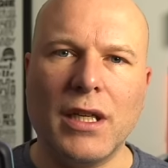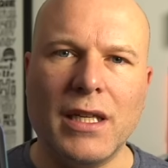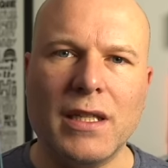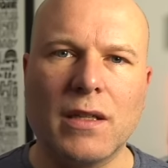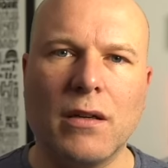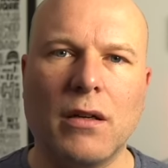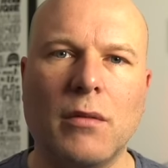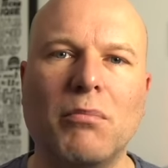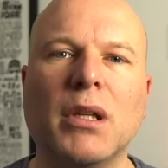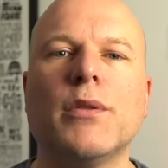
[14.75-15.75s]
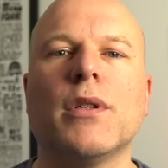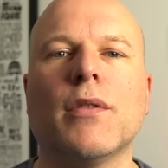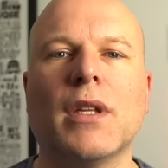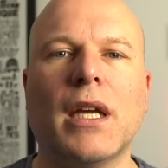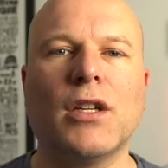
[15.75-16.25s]
it's got Bluetooth
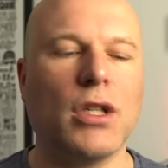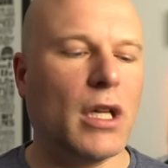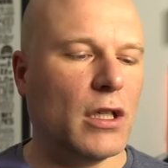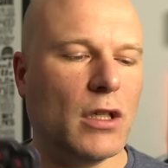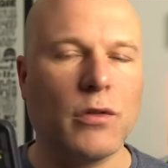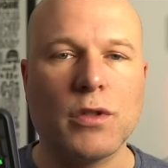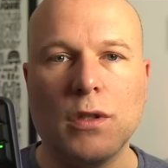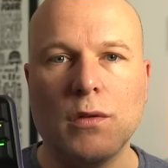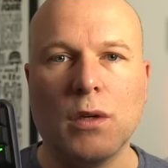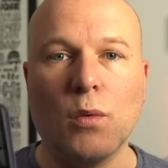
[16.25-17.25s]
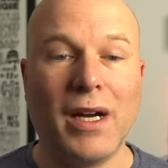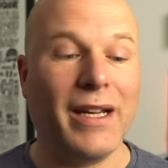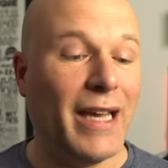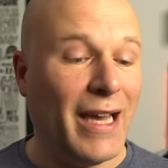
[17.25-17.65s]
connection, and you can also use it wired.